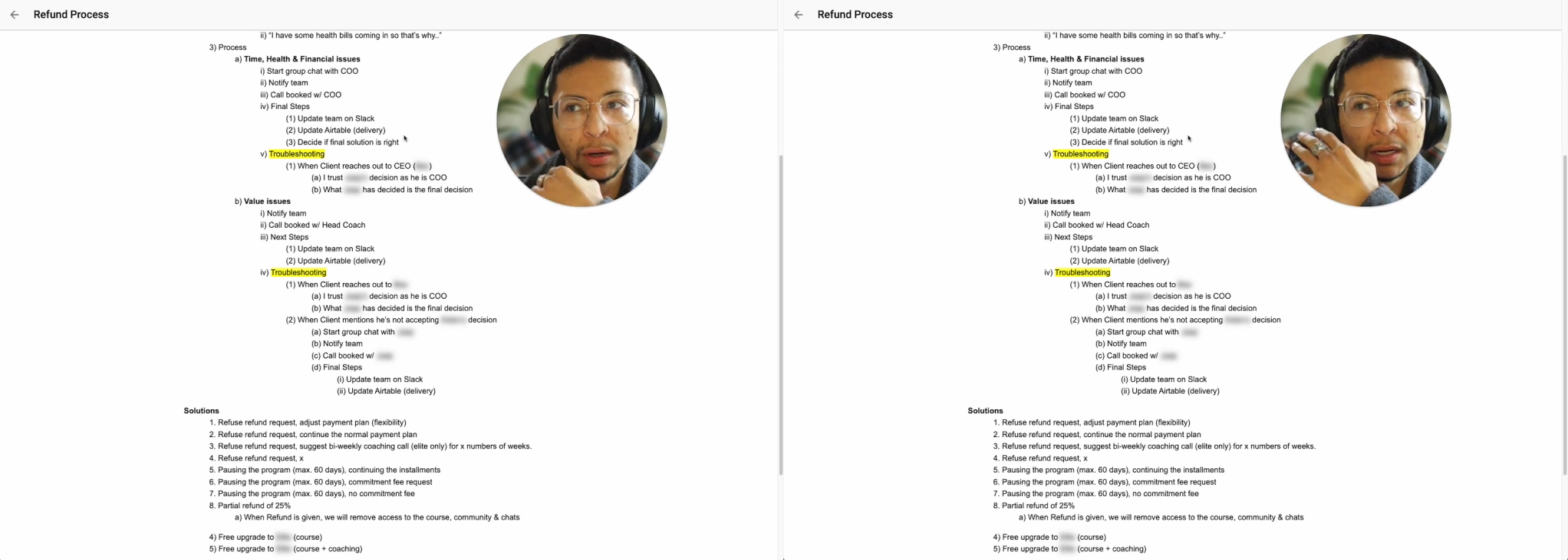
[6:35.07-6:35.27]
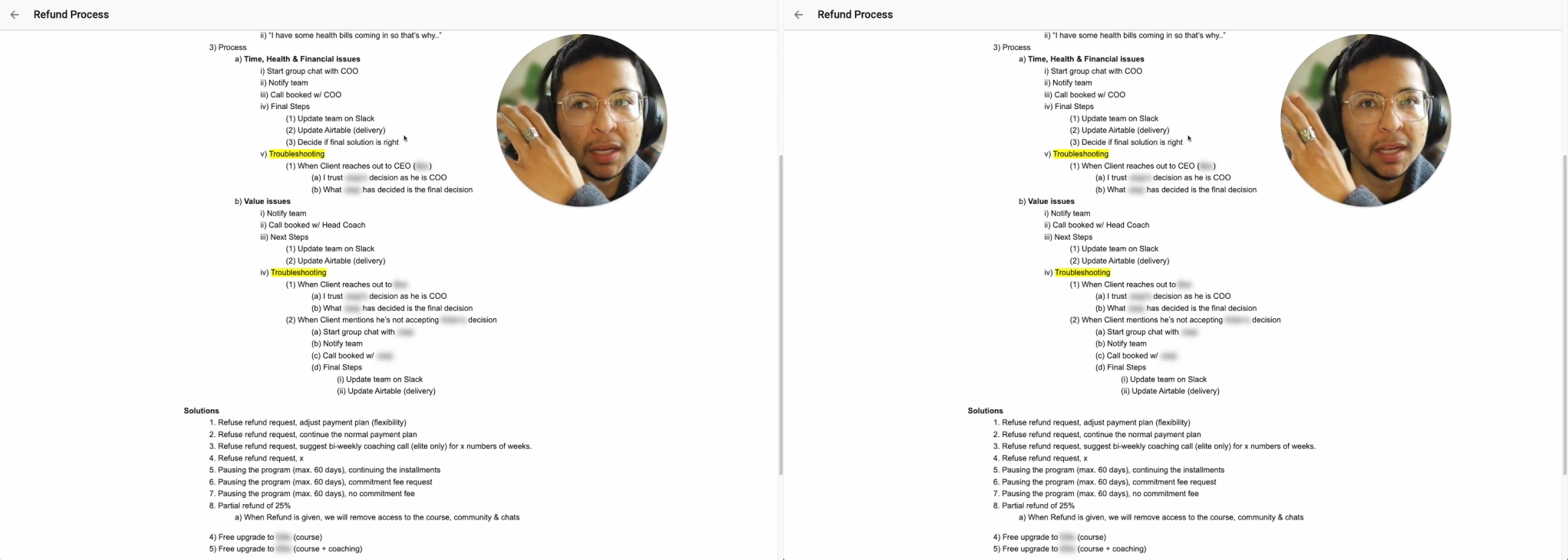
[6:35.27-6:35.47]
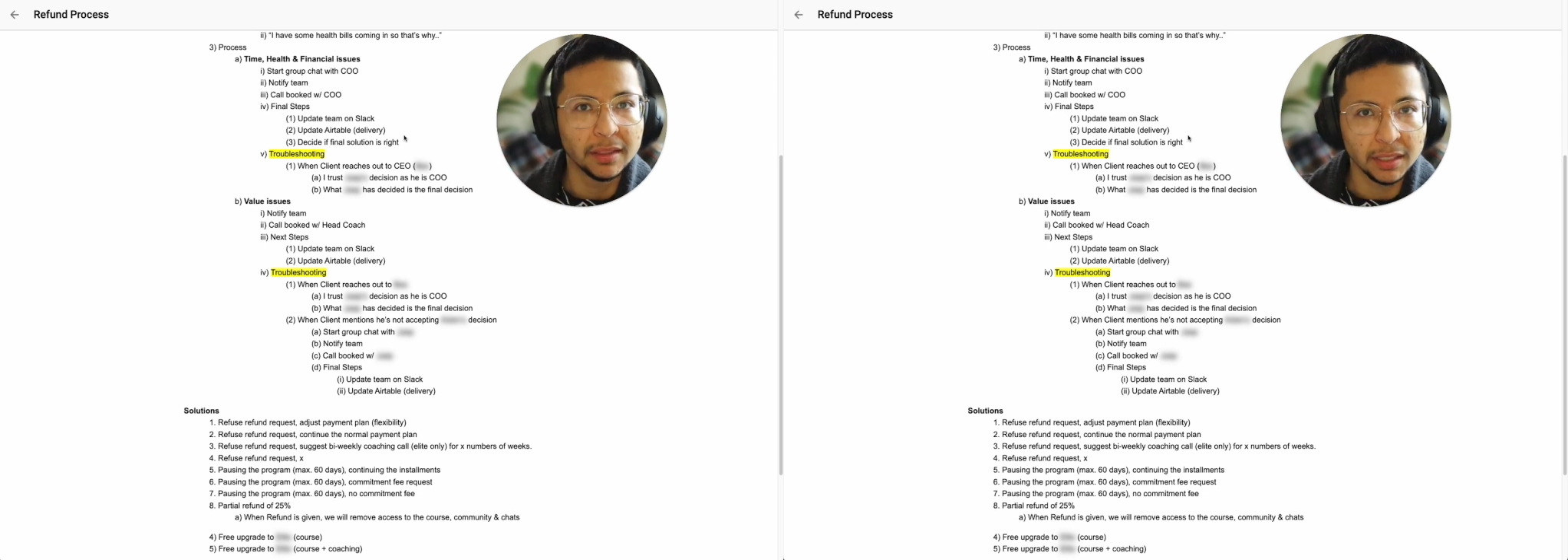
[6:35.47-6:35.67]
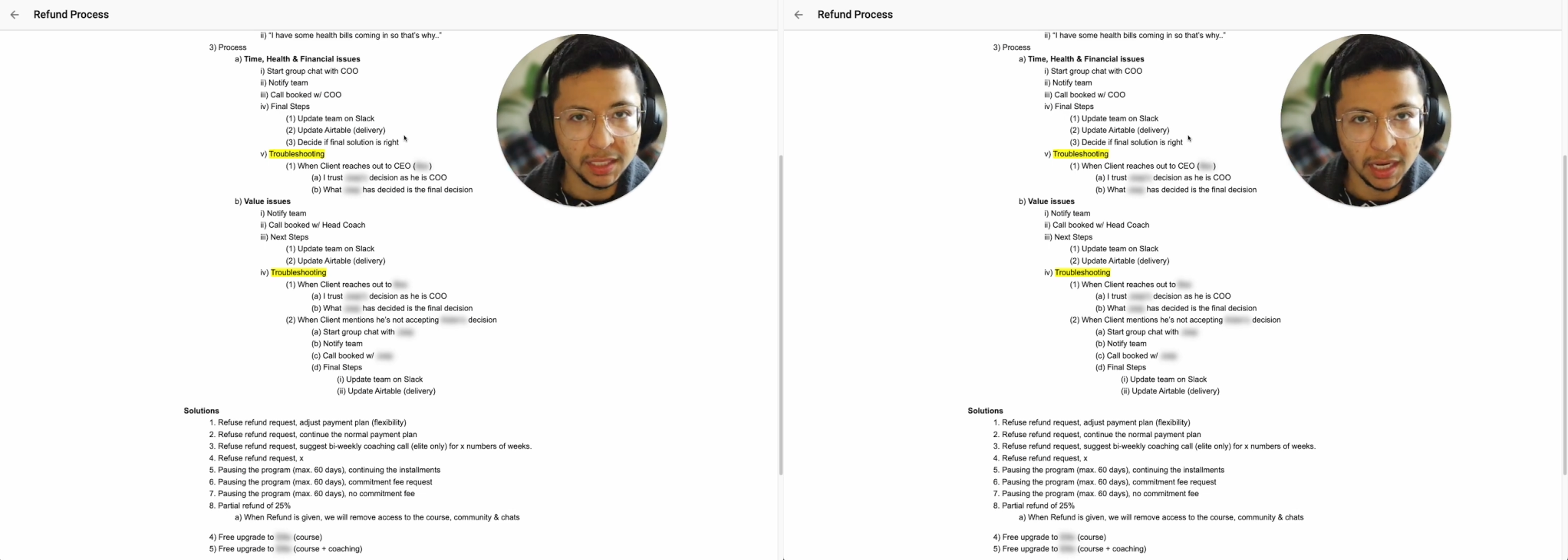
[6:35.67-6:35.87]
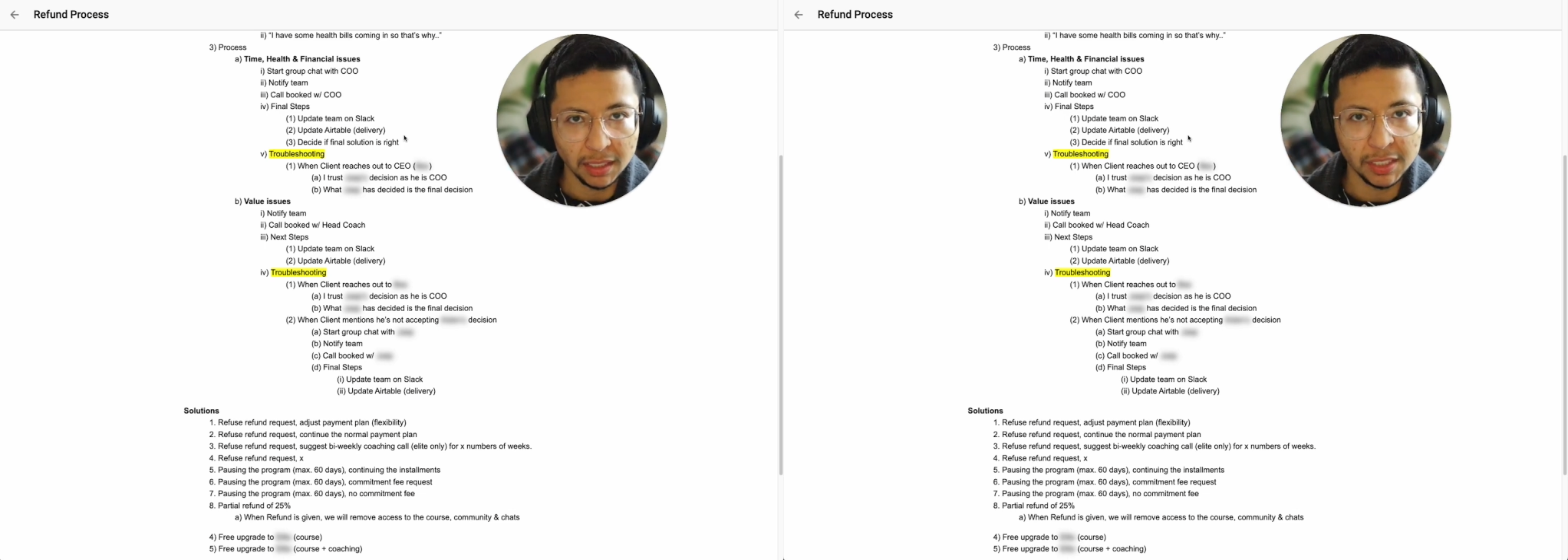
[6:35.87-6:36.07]
the
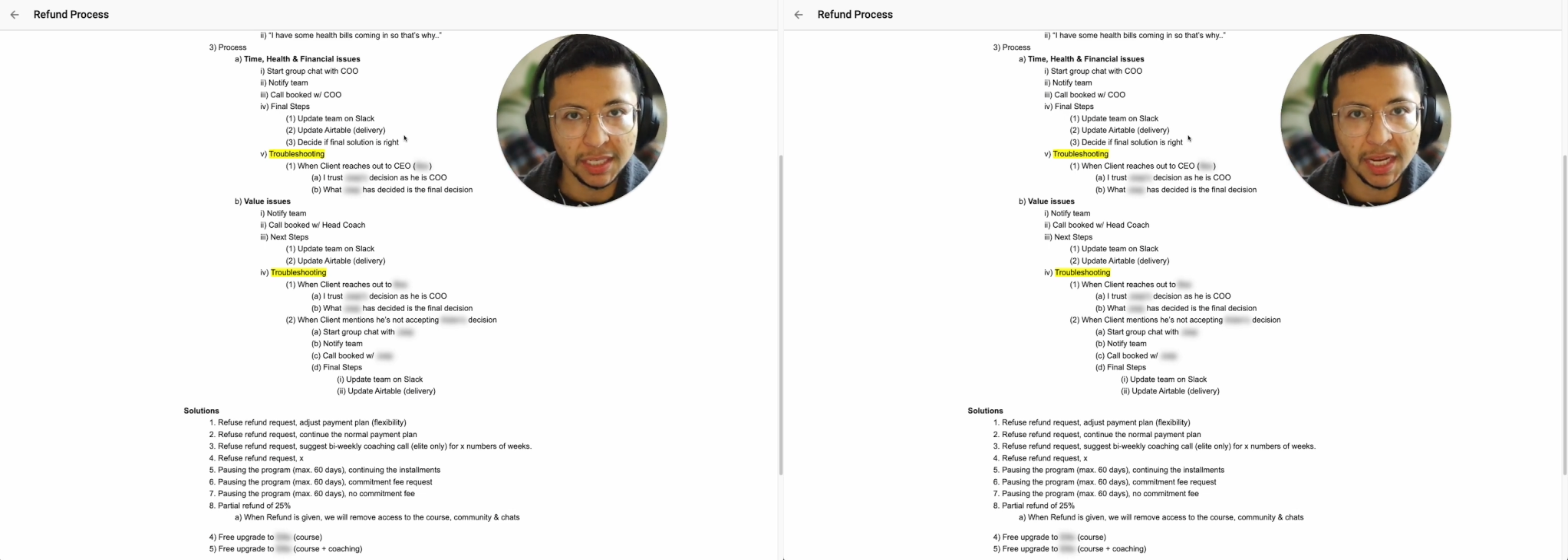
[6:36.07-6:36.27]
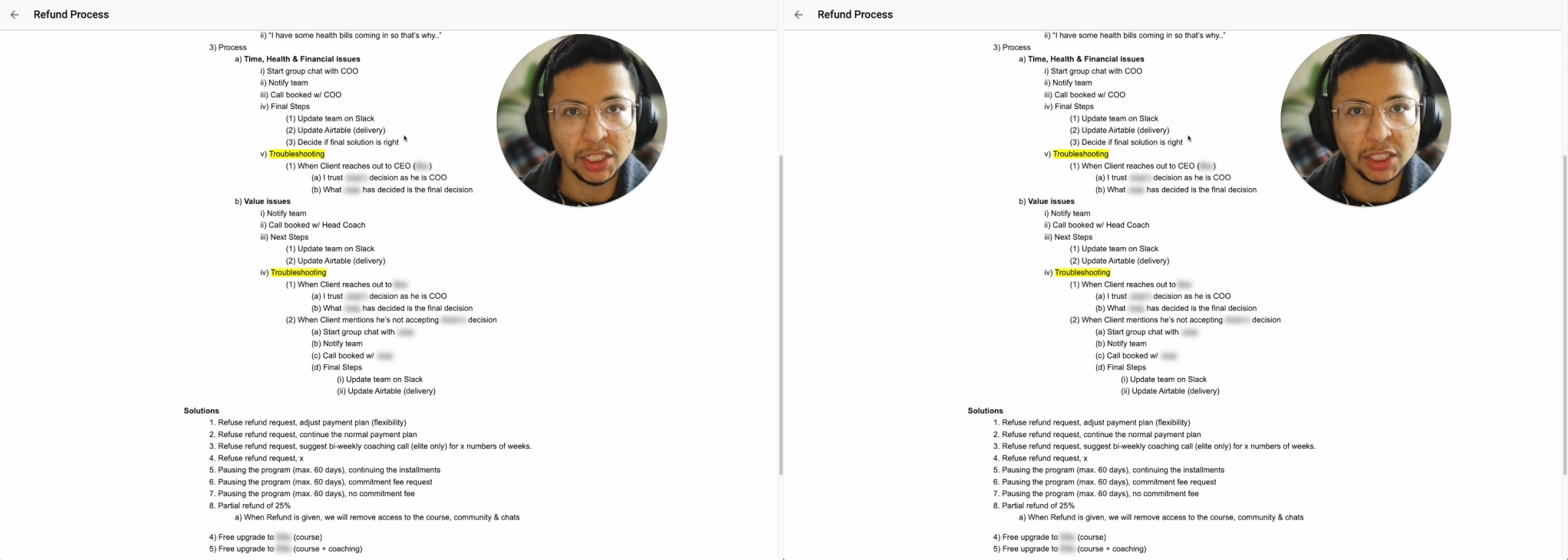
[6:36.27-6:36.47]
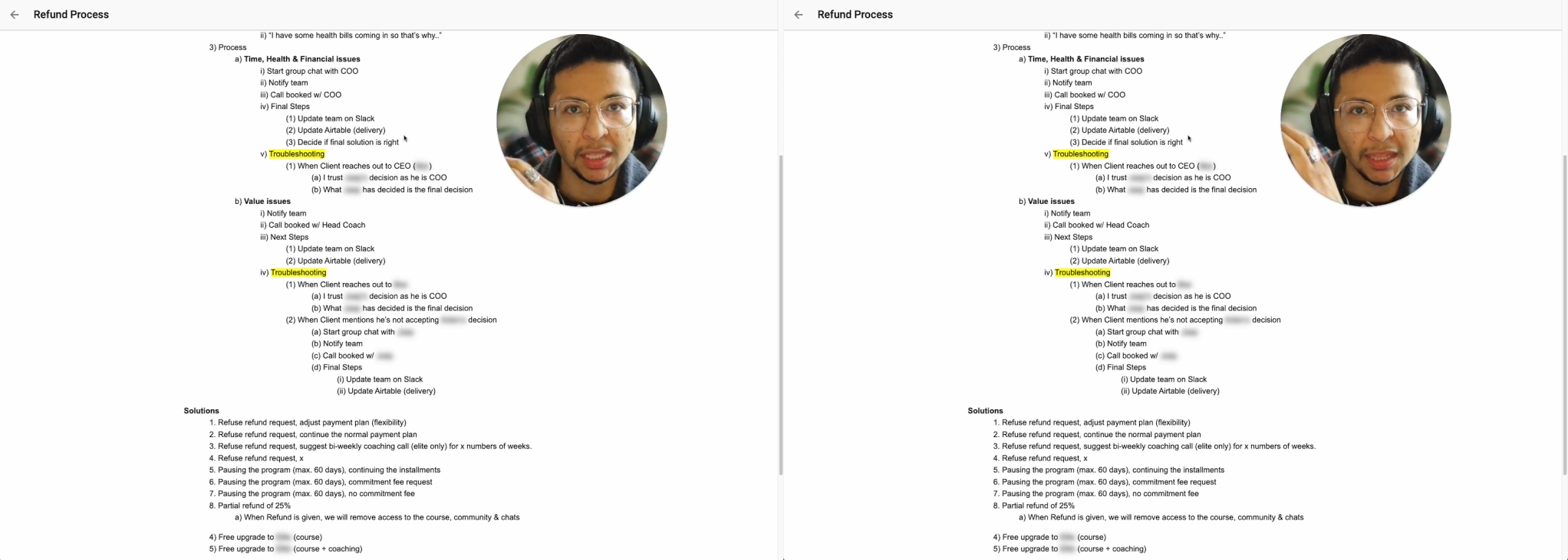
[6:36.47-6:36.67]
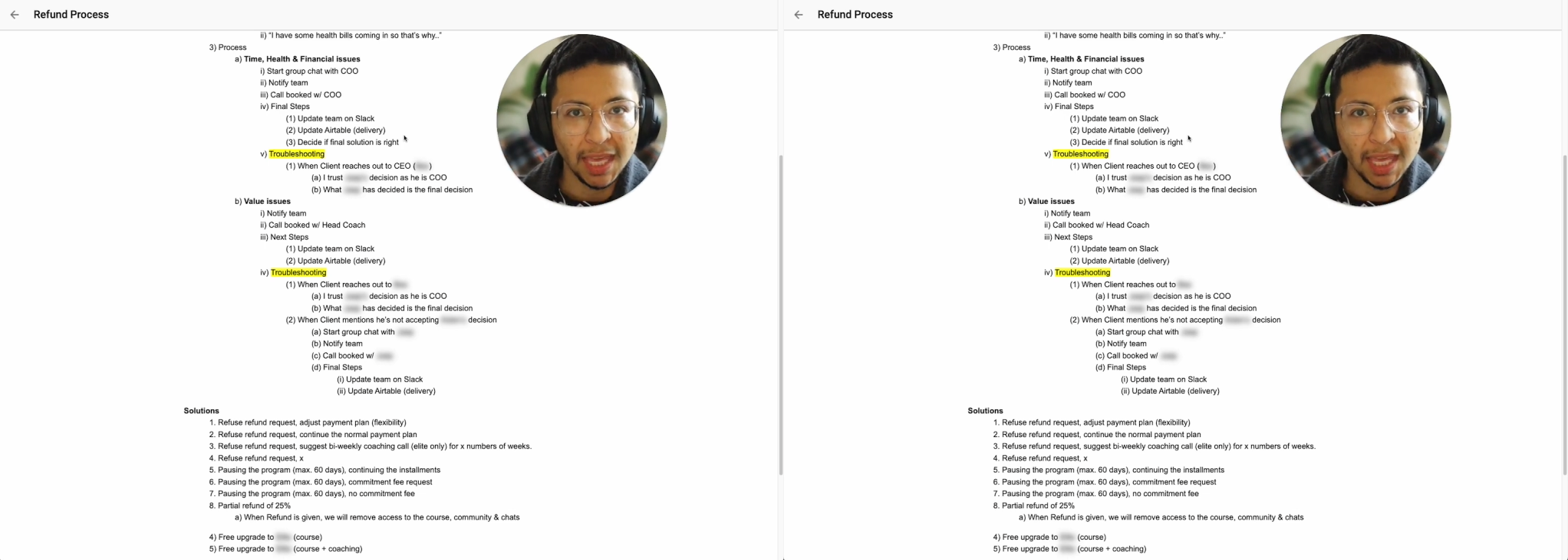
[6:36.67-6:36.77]
documentation that they